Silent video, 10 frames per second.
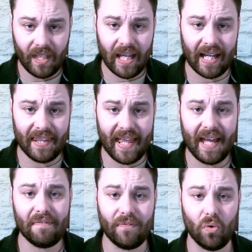And
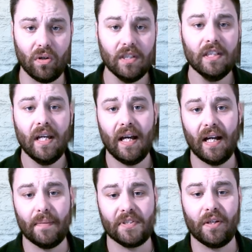therefore,
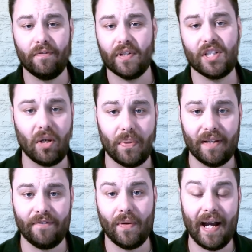so for example,
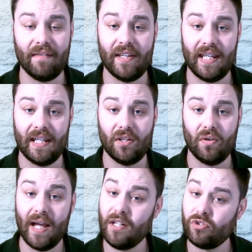if you have it in
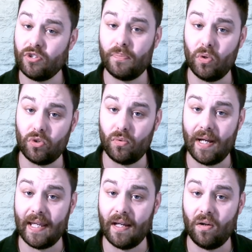your entrance
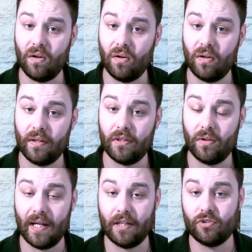porchway or
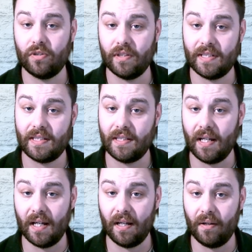your entrance
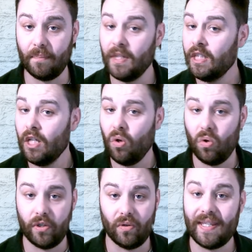
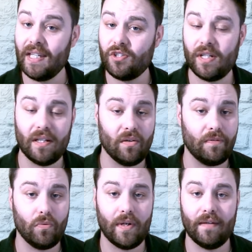or your kitchen, or
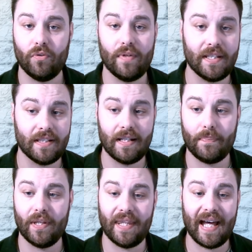for whatever reason,
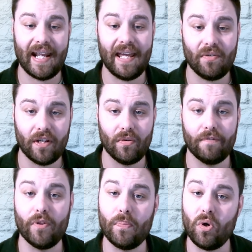but that area
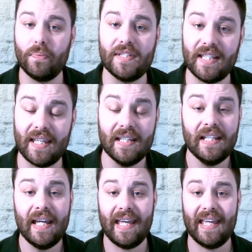of the property
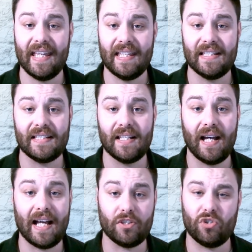is
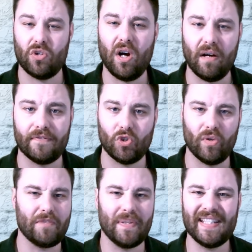has drafts or
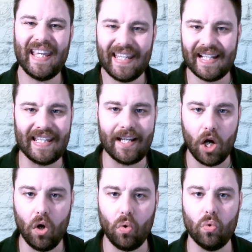is particularly
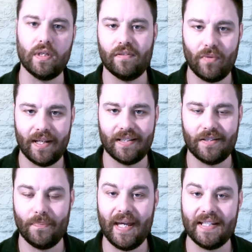cold when
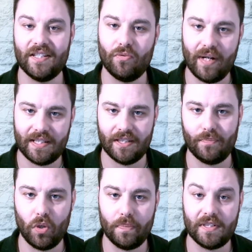compared to the rest of the
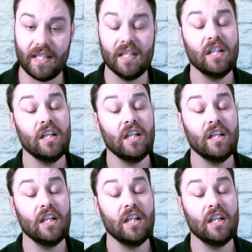property,